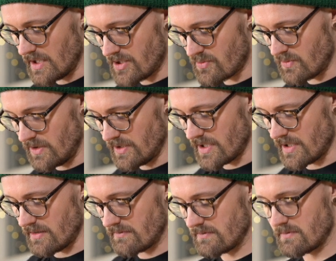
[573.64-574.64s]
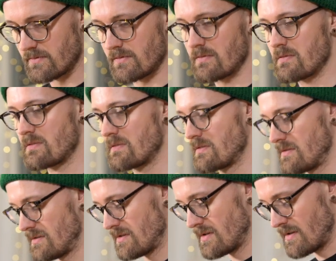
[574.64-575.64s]
English walnut.
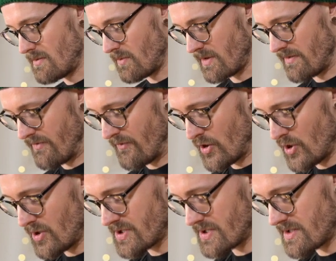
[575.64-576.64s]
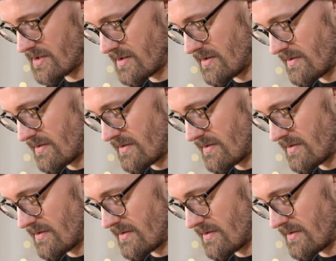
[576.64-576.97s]
One of the first